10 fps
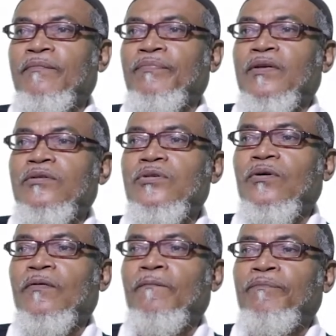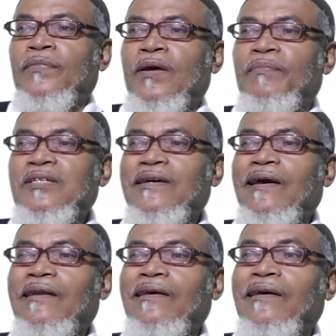So
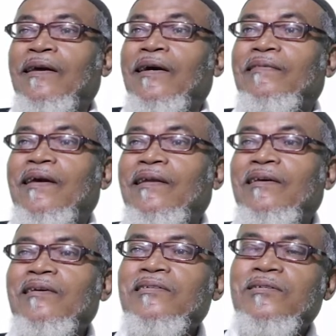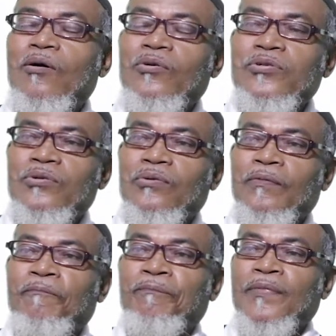basically there is
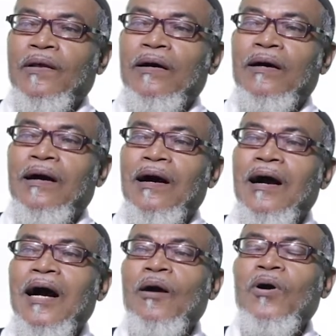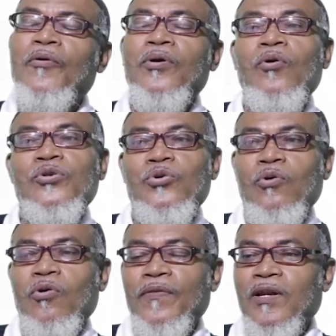also how are we going to
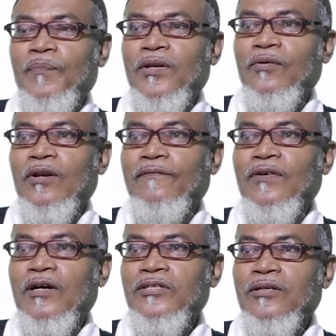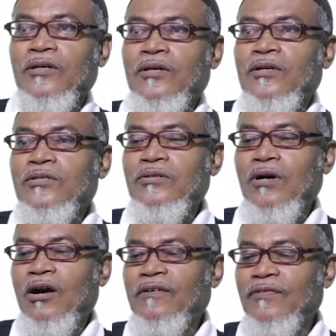call that particular function.
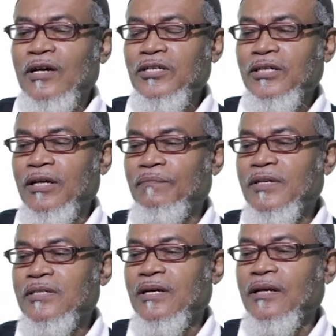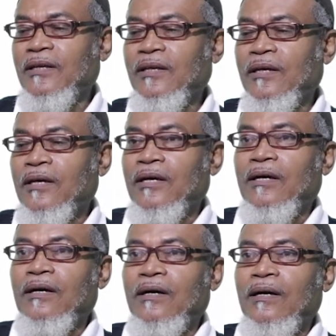So our function basically,
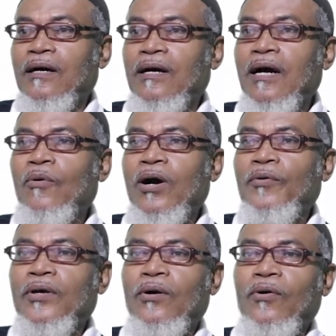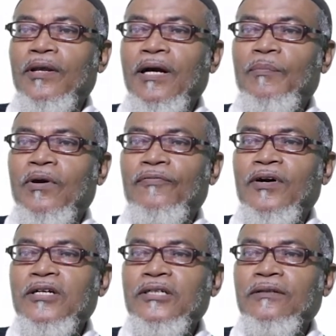how are we calling up our
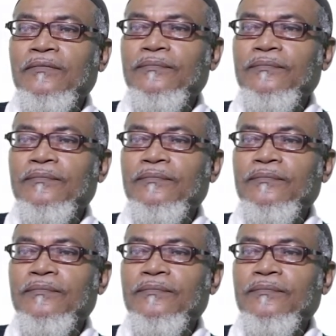function?